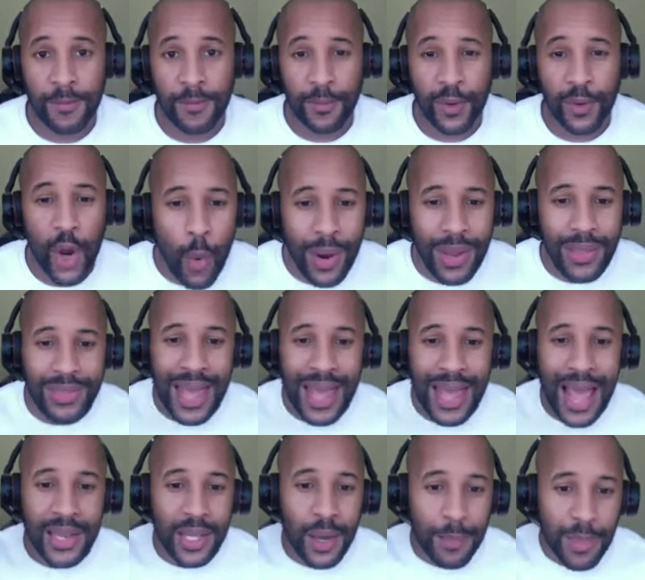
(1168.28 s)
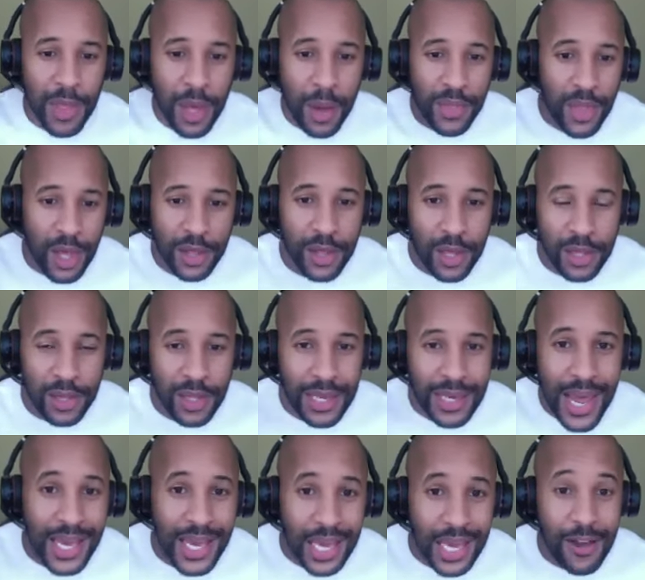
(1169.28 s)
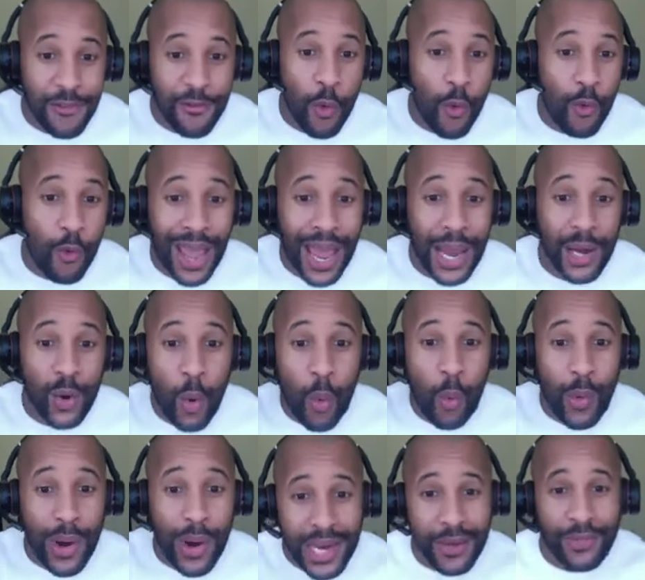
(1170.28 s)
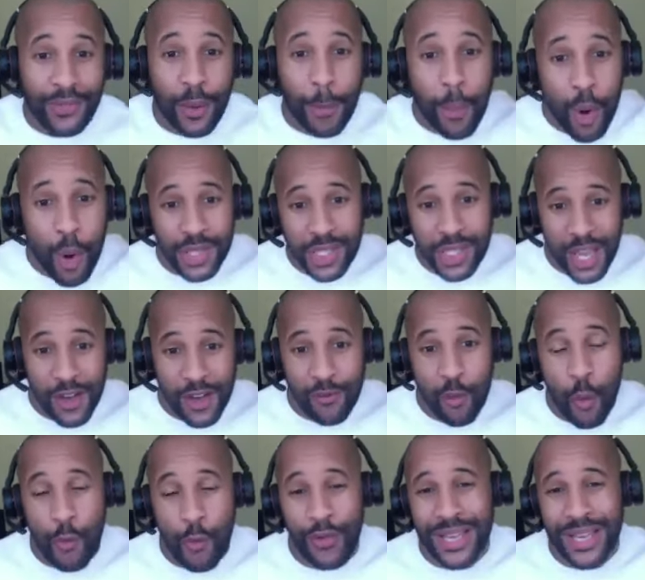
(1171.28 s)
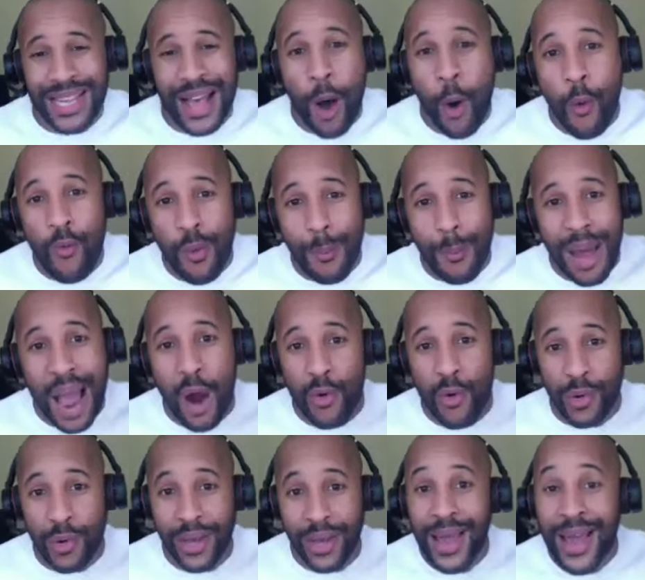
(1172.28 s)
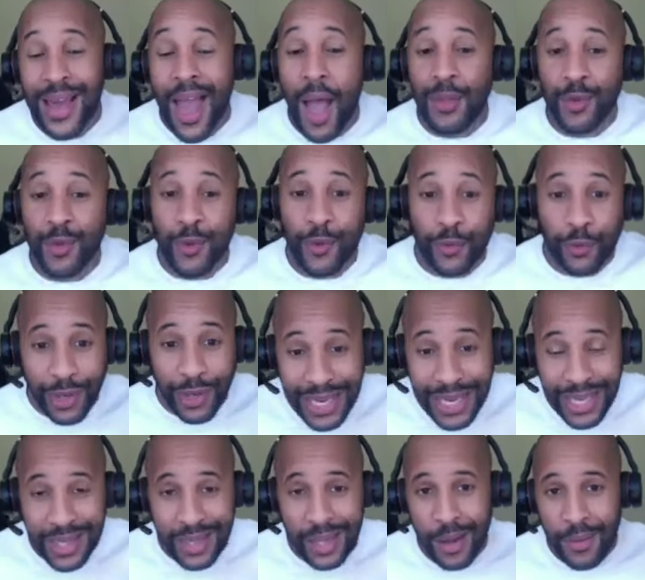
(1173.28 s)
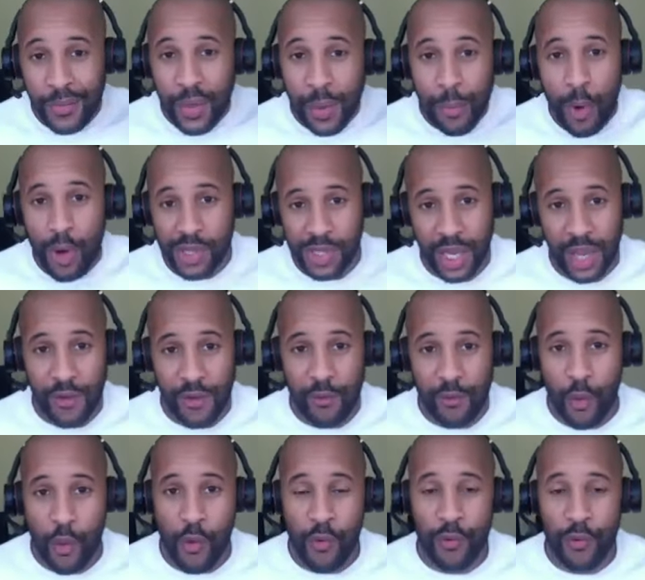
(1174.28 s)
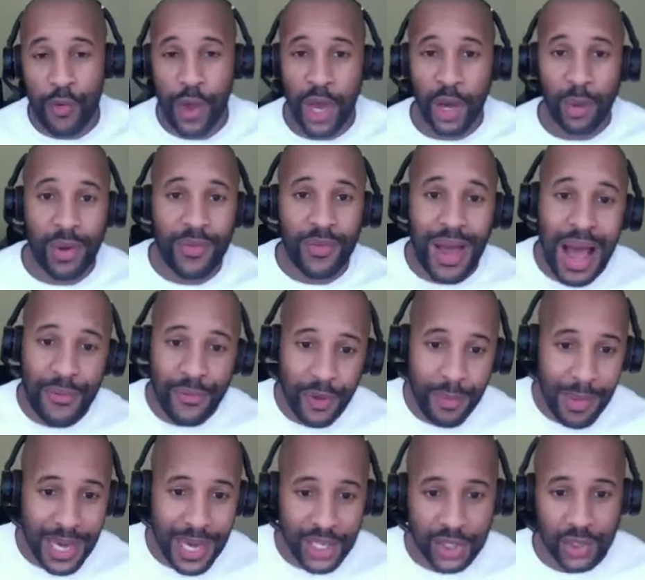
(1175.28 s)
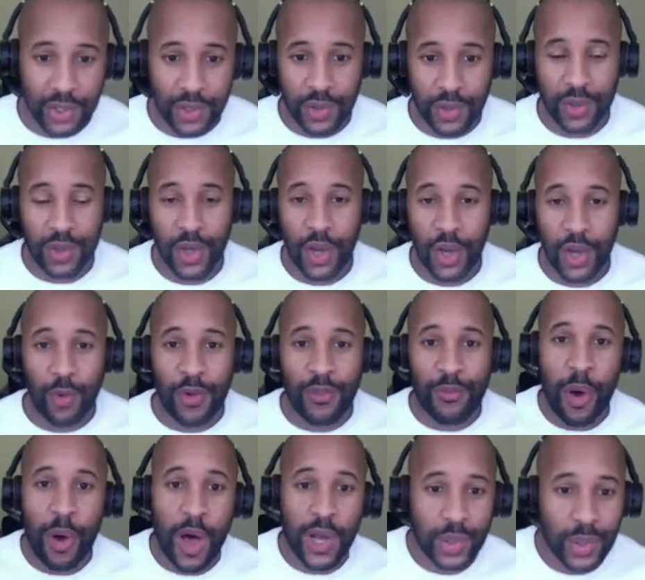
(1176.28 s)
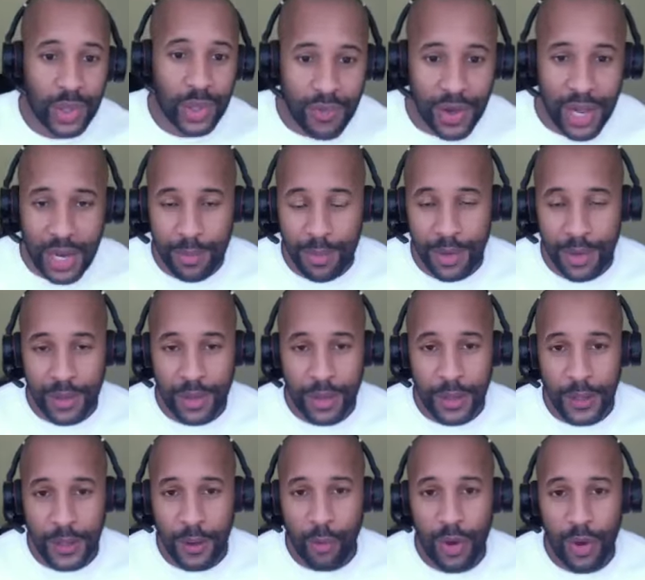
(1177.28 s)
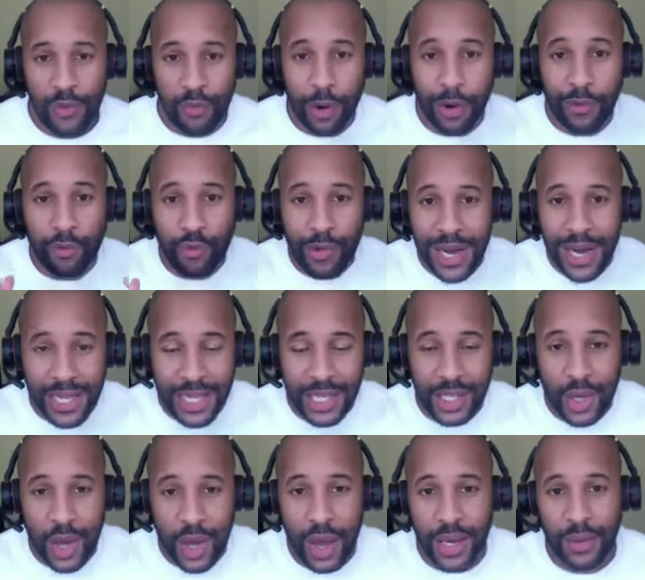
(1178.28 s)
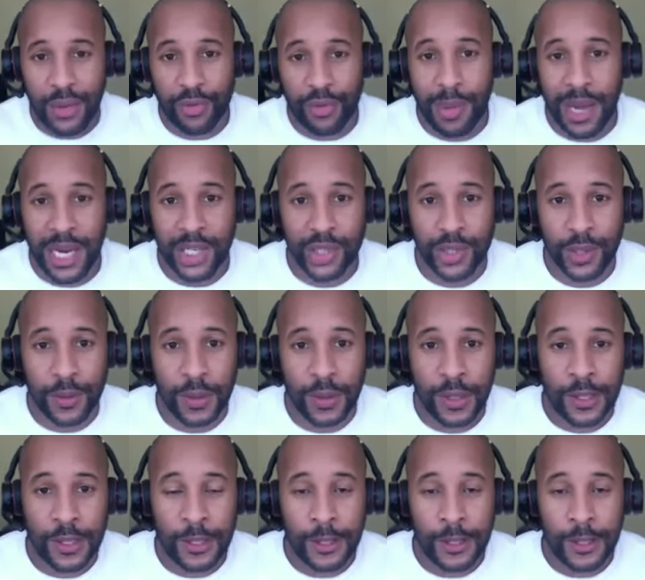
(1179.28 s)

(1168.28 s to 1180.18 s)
Knowing that the negative wolf cannot win if the positive wolf is overpowering it. And you feed the positive wolf with affirmations, with personal development, with reading certain information.